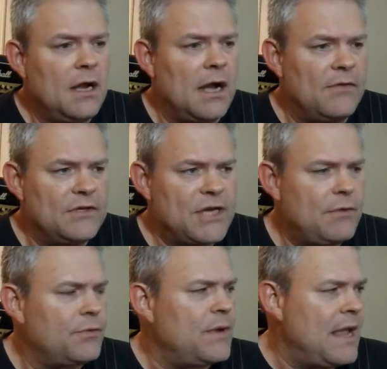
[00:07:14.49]
Uh, the
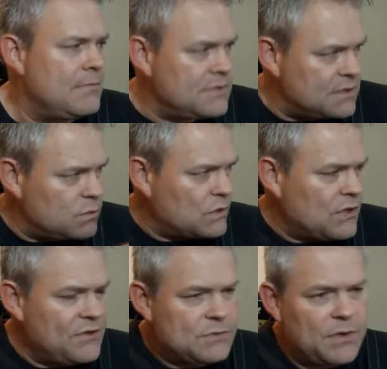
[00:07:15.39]
JO3Ms is
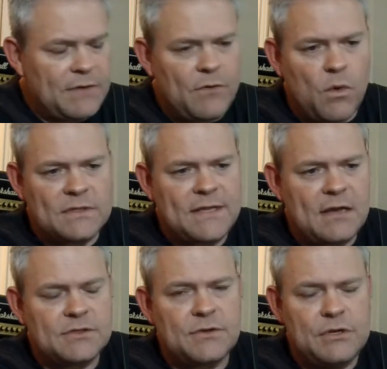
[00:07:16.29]
what's on this one. Of course, they
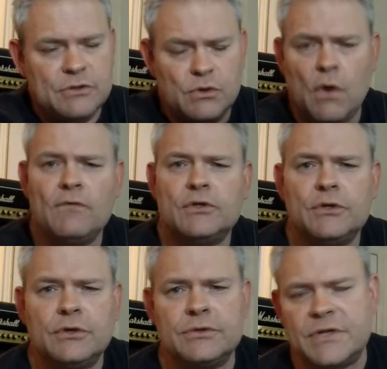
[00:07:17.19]
also use Grover
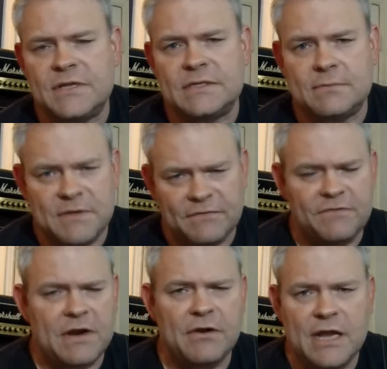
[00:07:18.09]
tuners and then some
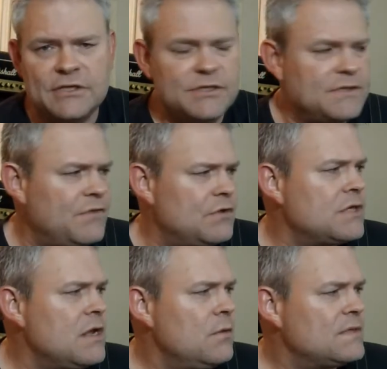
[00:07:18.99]
different variations of
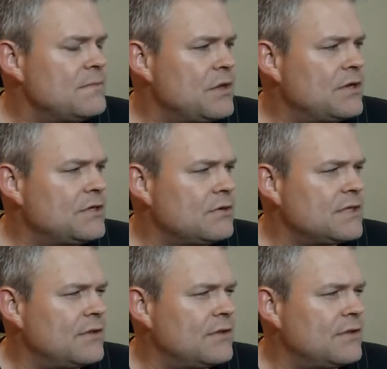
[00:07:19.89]
those with some of their guitars.